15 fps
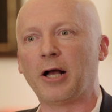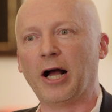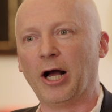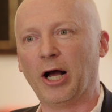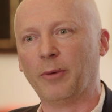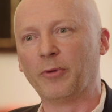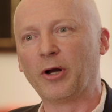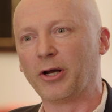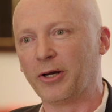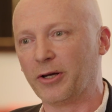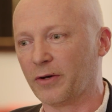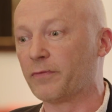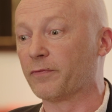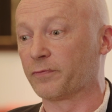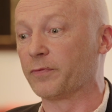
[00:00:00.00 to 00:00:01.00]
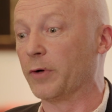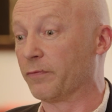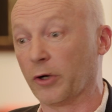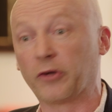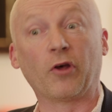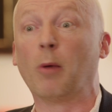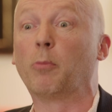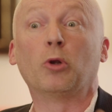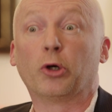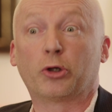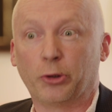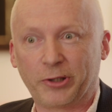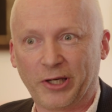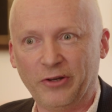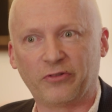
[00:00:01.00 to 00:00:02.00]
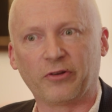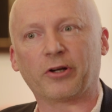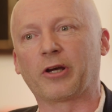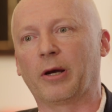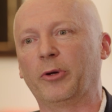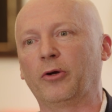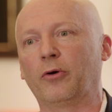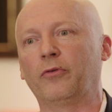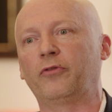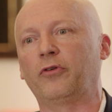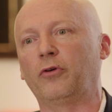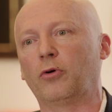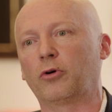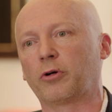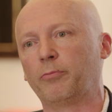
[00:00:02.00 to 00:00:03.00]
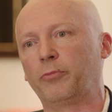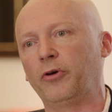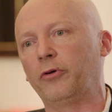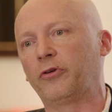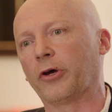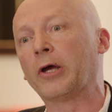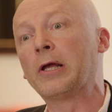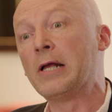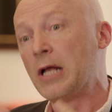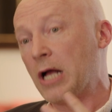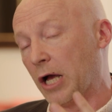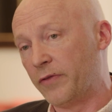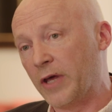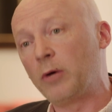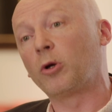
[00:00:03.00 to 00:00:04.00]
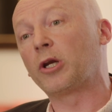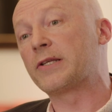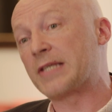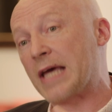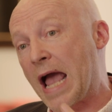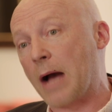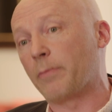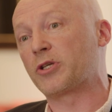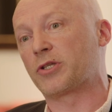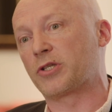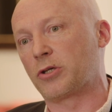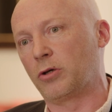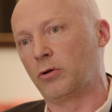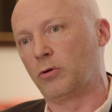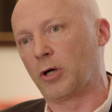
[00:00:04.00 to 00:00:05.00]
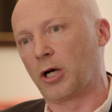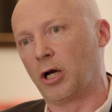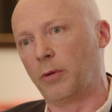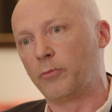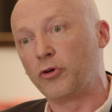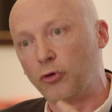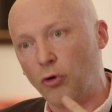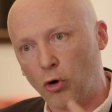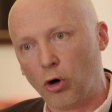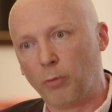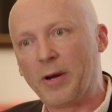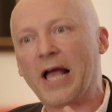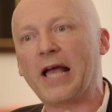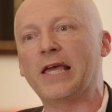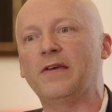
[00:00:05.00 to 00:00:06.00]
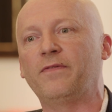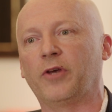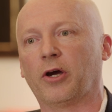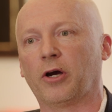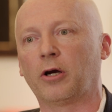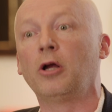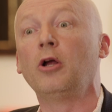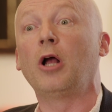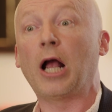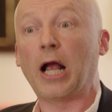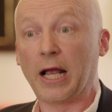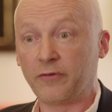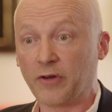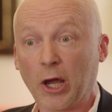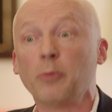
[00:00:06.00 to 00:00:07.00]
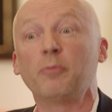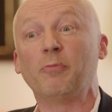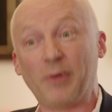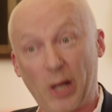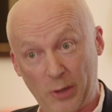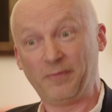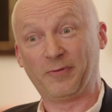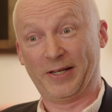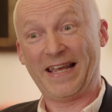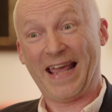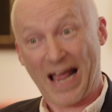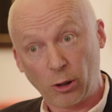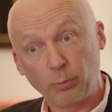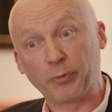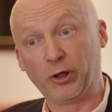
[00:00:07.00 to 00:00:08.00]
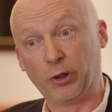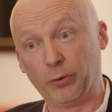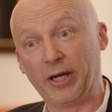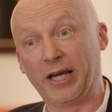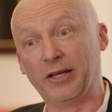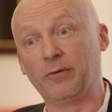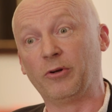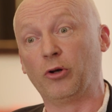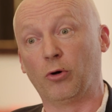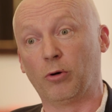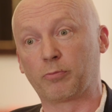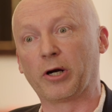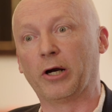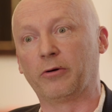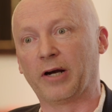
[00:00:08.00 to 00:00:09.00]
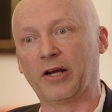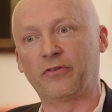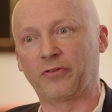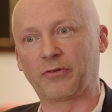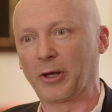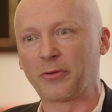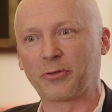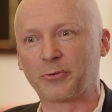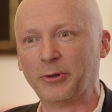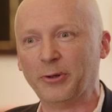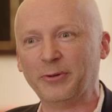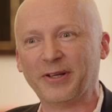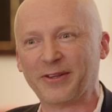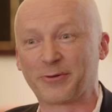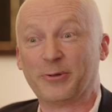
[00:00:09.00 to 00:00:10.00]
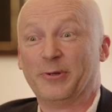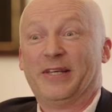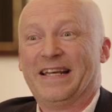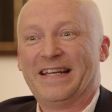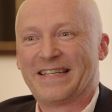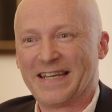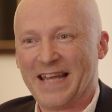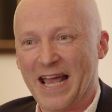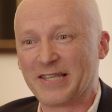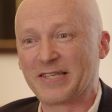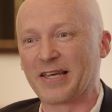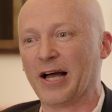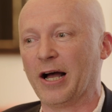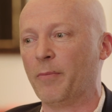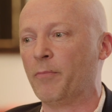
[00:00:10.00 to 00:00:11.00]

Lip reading: for example, the cookies that are coming onto your computer. And they will adapt to your behavior and hopefully help you in your progress through the internet.